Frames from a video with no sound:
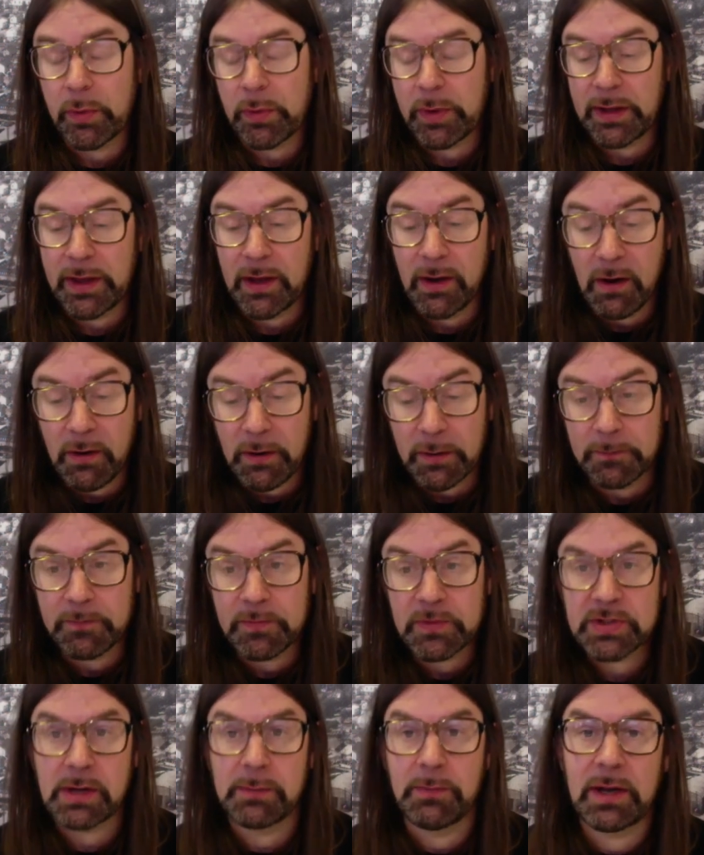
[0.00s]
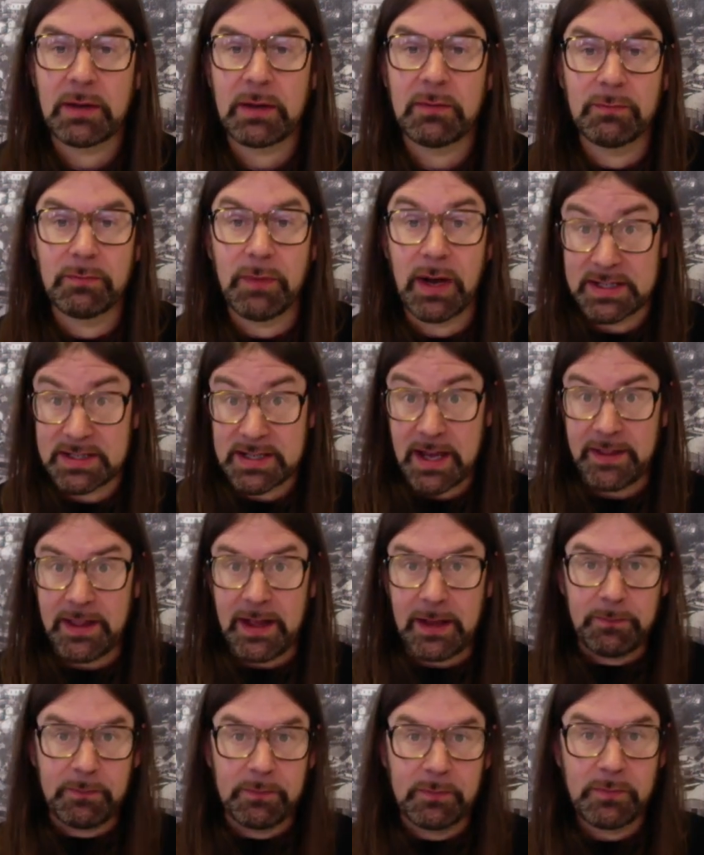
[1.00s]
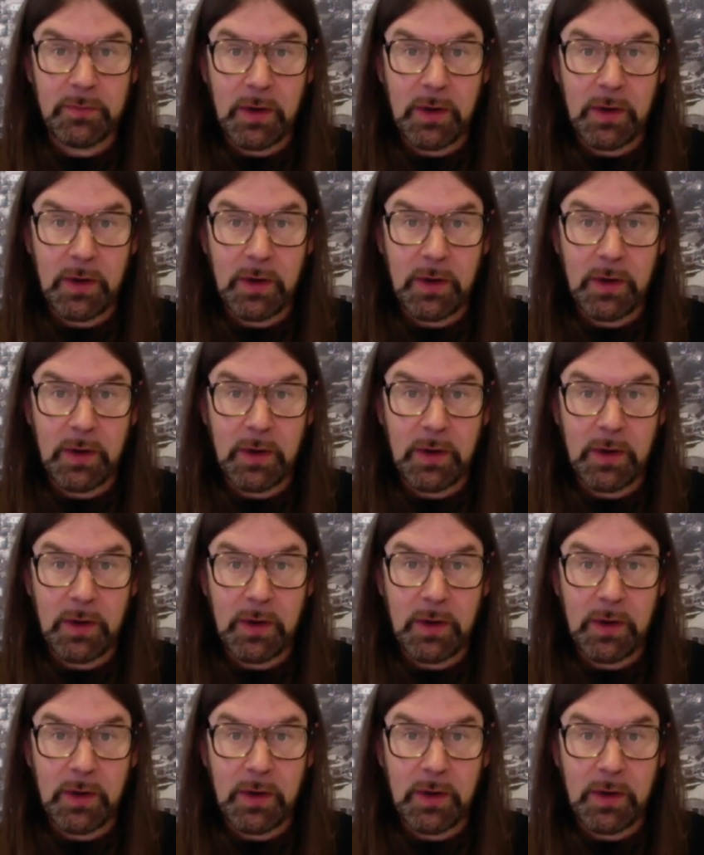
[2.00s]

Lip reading: really are. Somebody might say that.